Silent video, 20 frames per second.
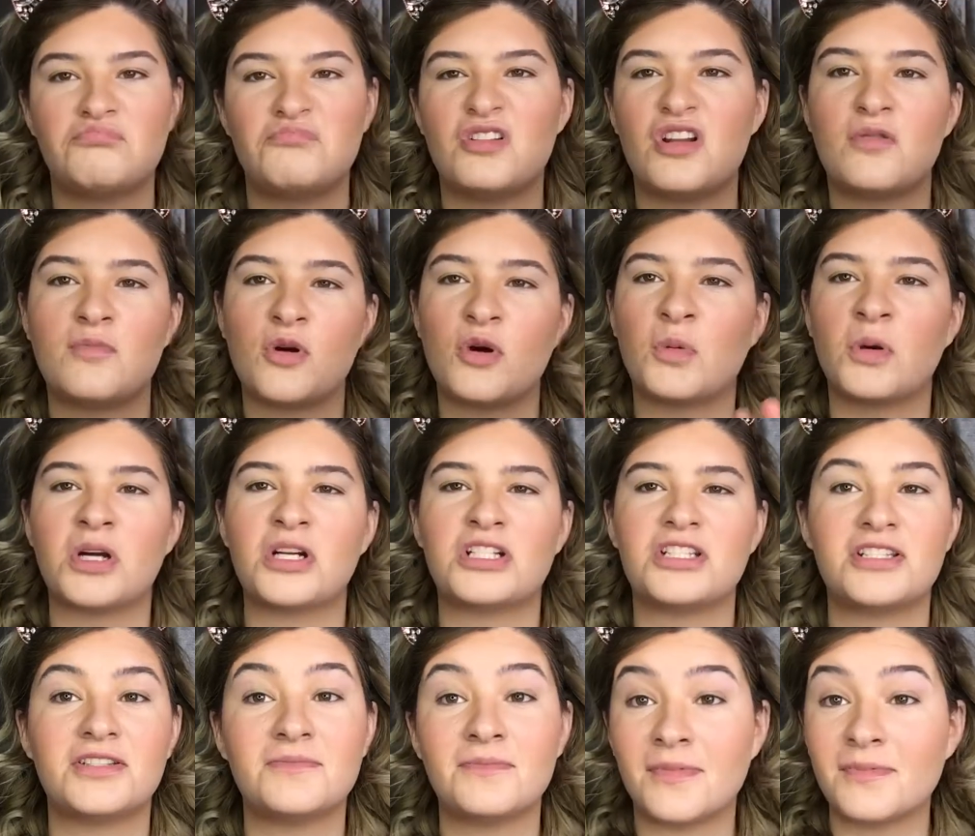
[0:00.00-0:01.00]
No more
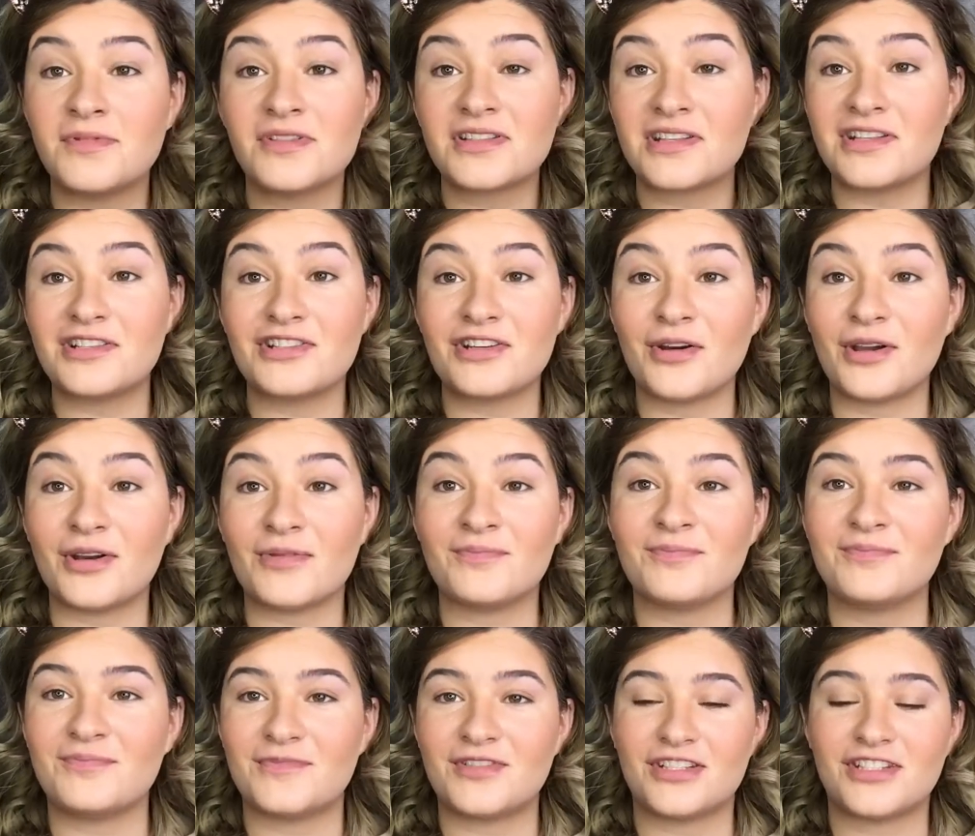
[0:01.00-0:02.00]
words. I'm just gonna show you.
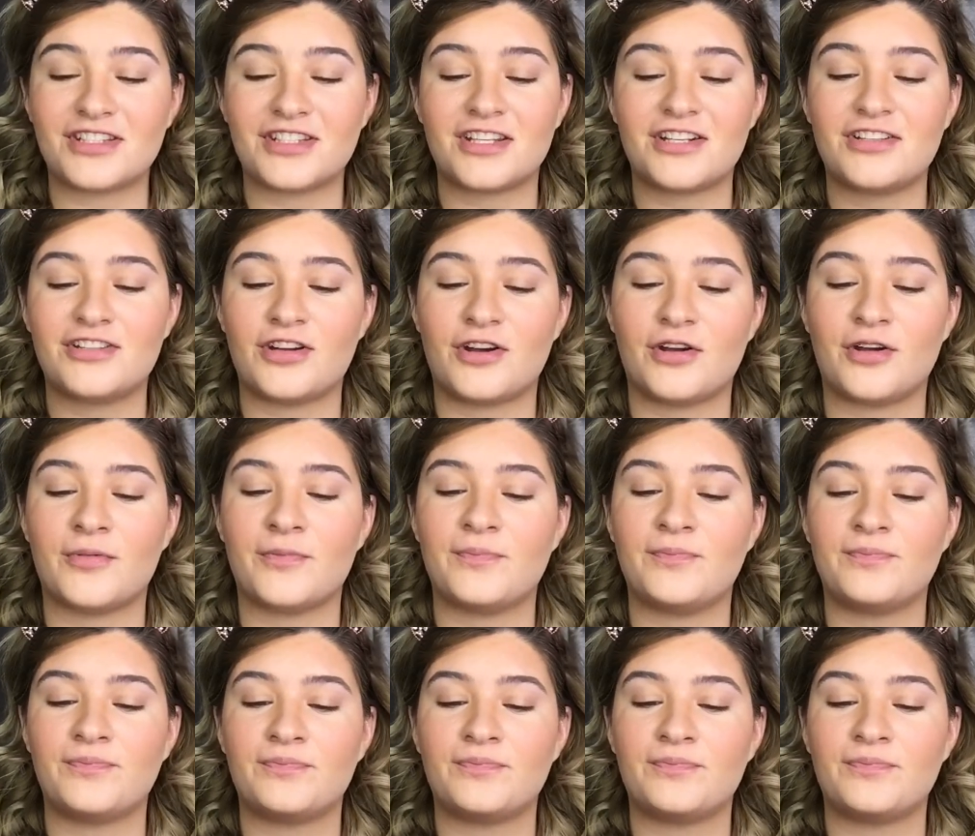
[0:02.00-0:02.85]
Just gonna show you.